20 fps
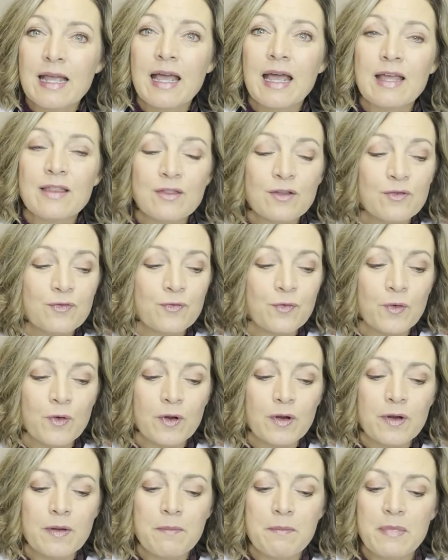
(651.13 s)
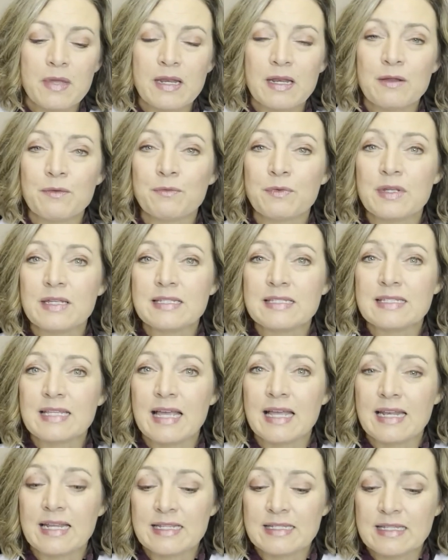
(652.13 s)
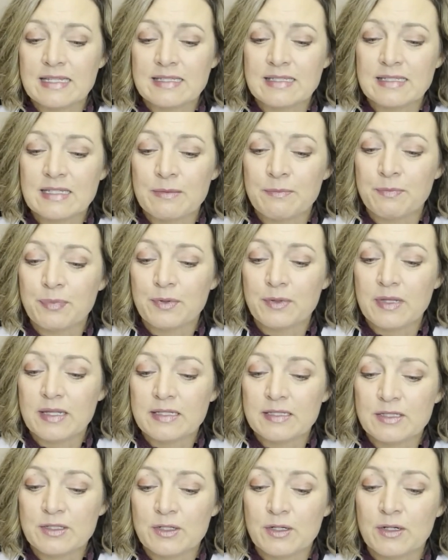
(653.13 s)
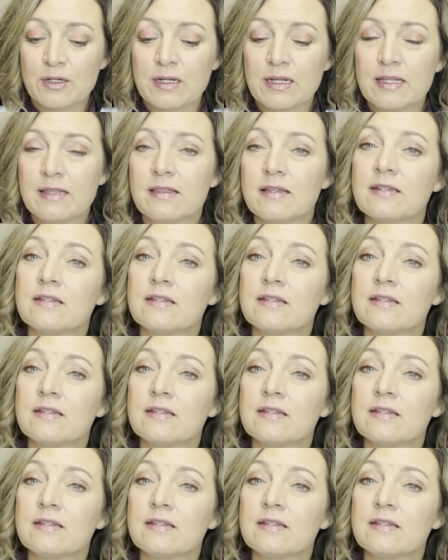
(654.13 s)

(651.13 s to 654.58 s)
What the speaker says: And the 4-minute reset is as simple as turning the